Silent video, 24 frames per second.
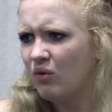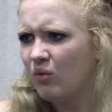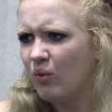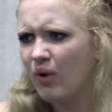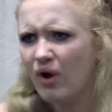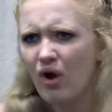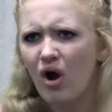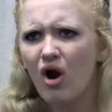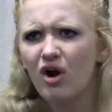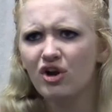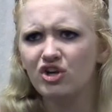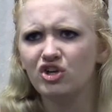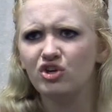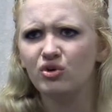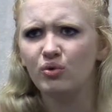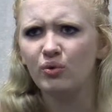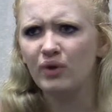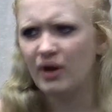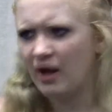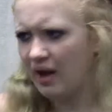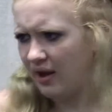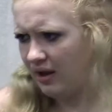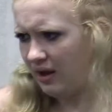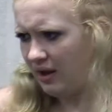where are you?
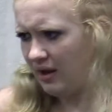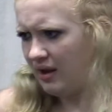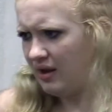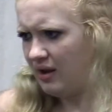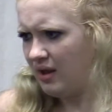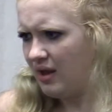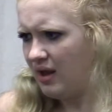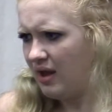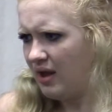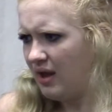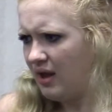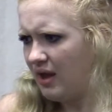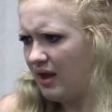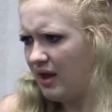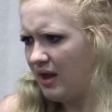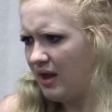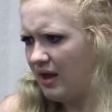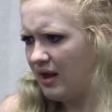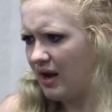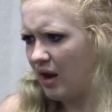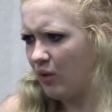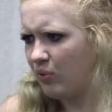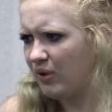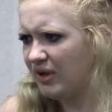
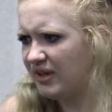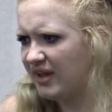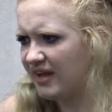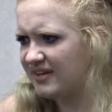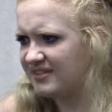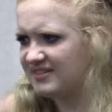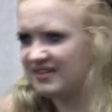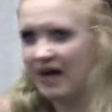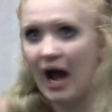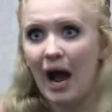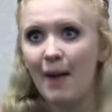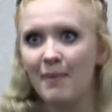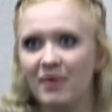And I realized that